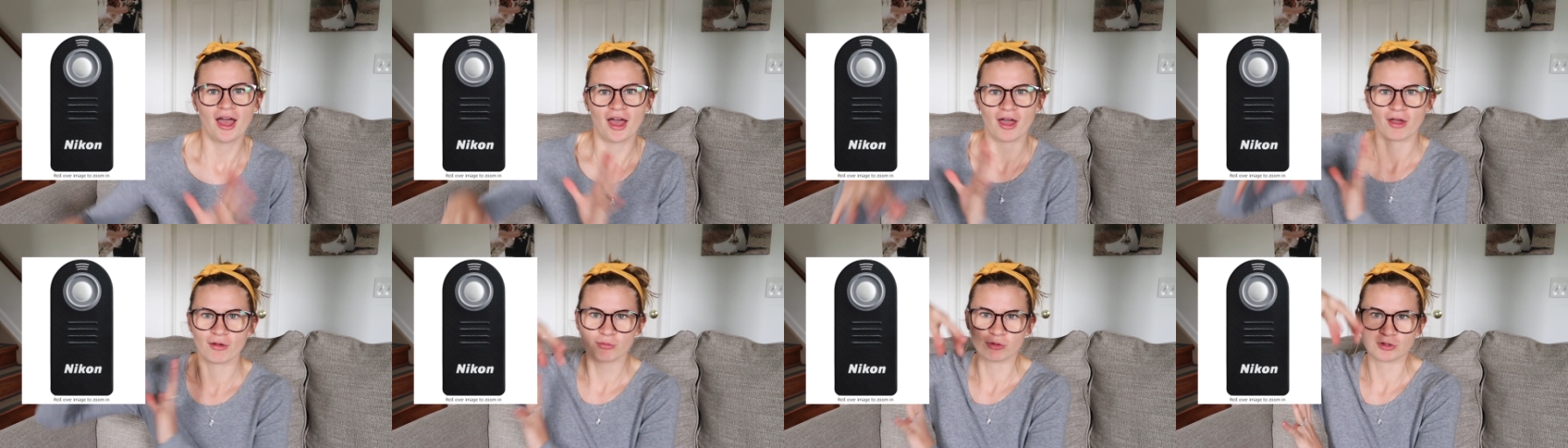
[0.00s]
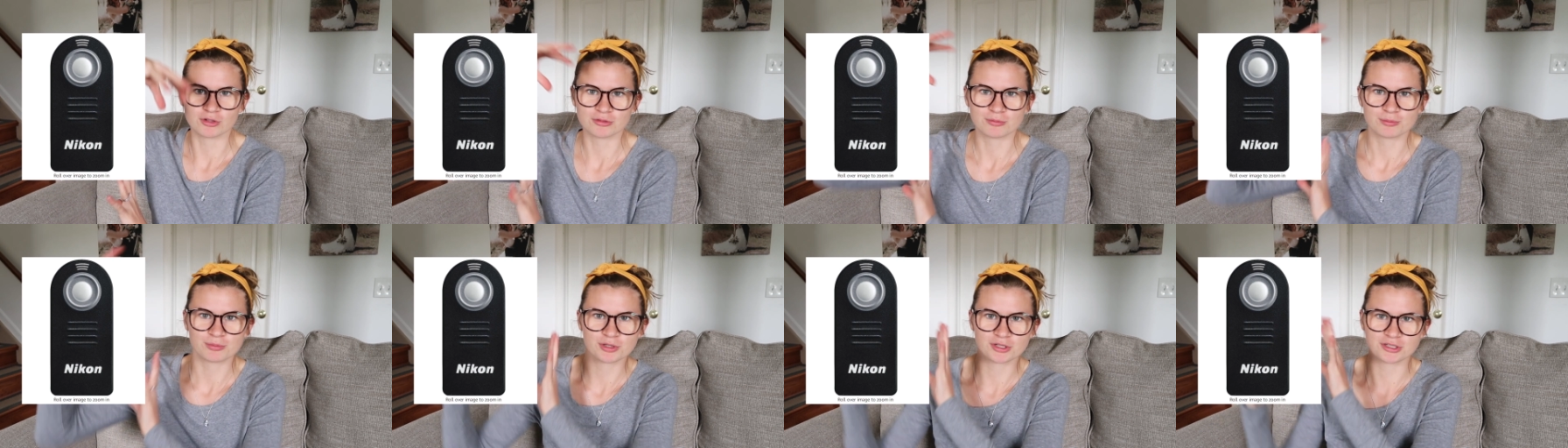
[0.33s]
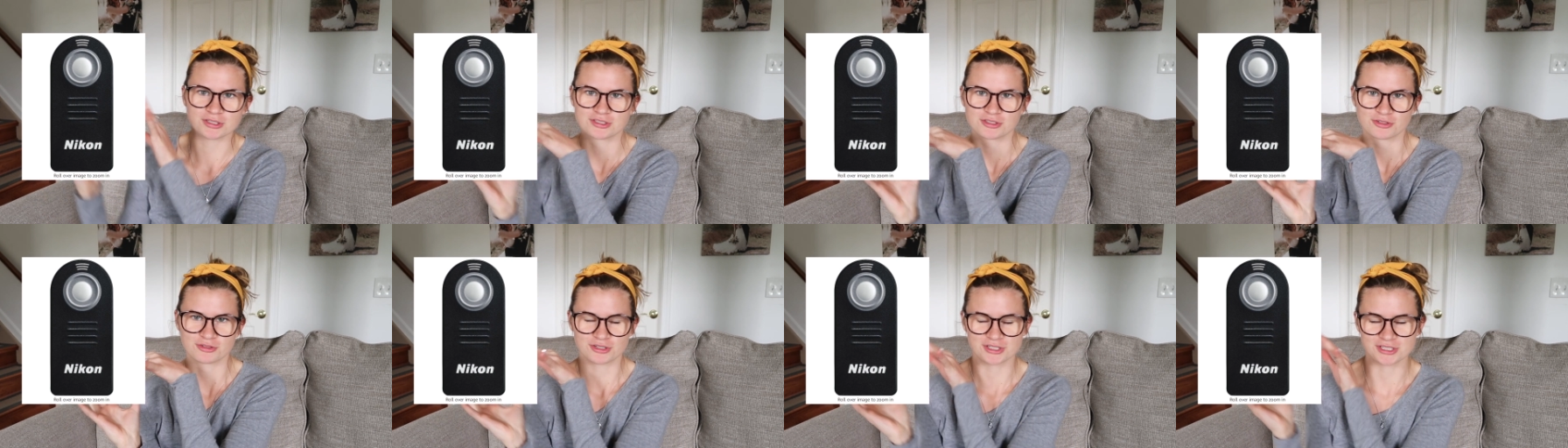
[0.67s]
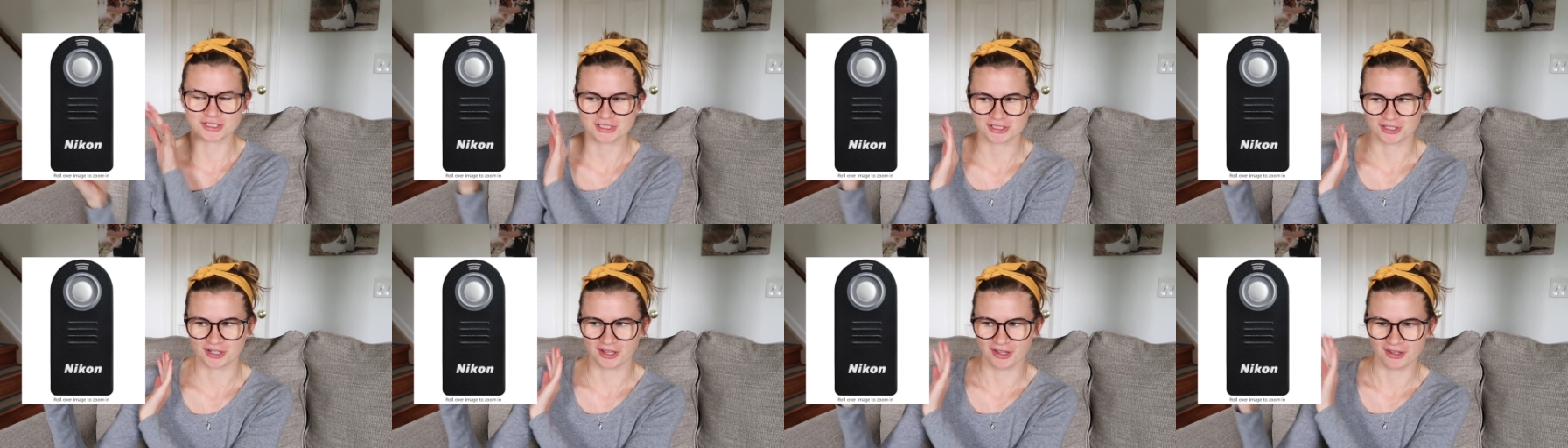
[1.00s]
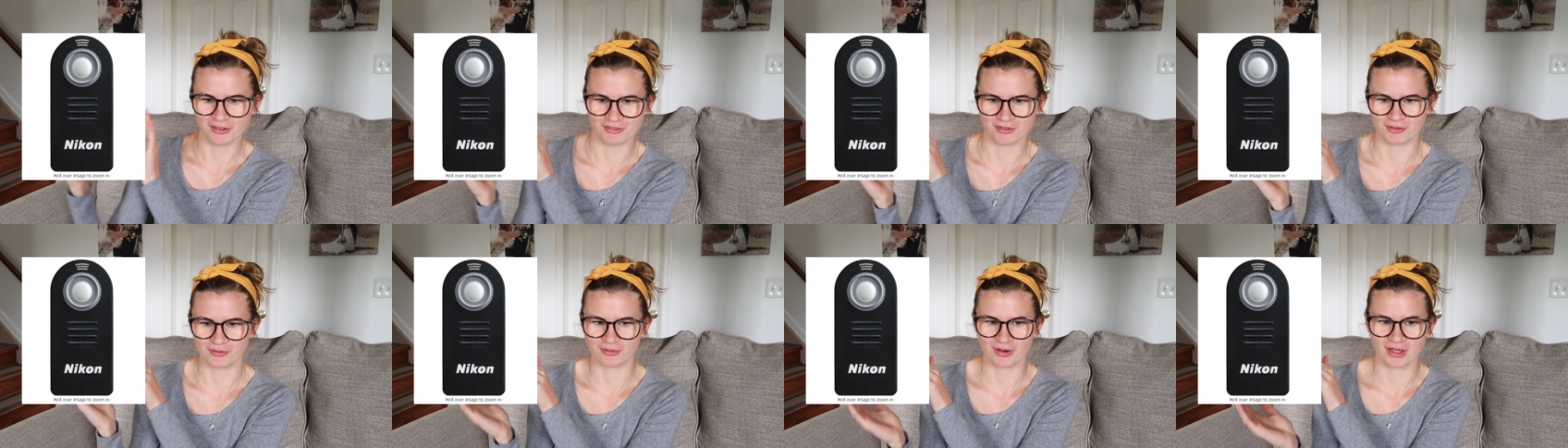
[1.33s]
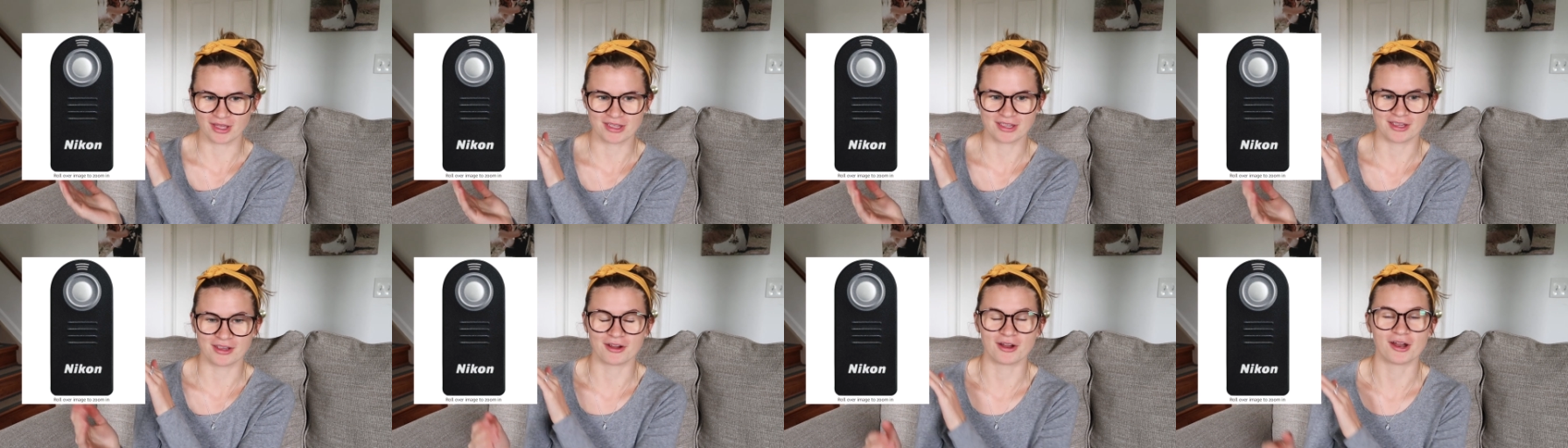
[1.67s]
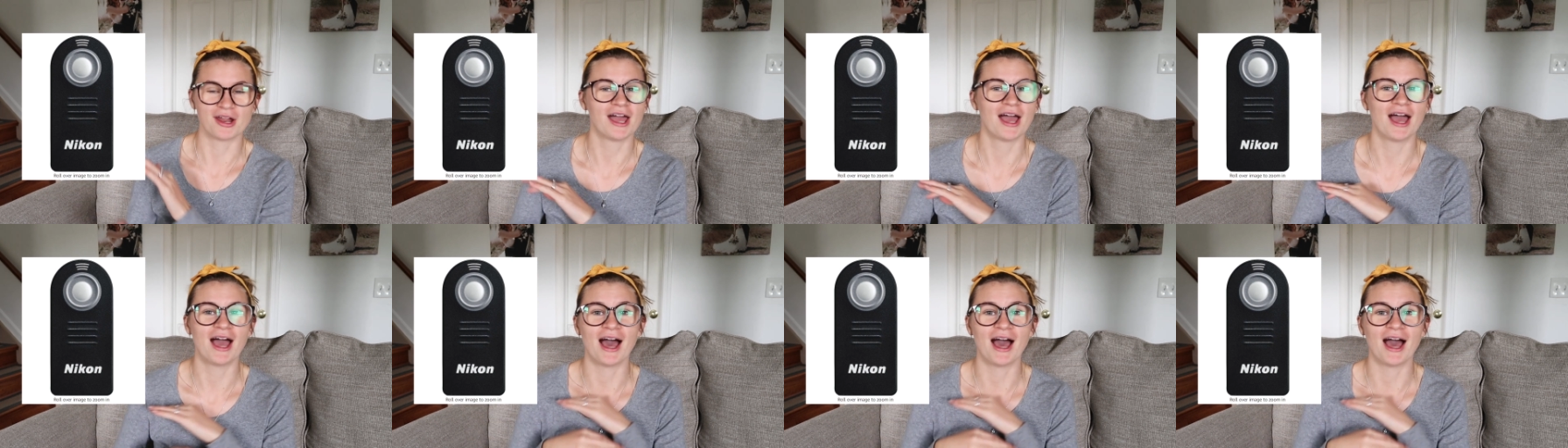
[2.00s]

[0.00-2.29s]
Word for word: I will put a screenshot of it right here.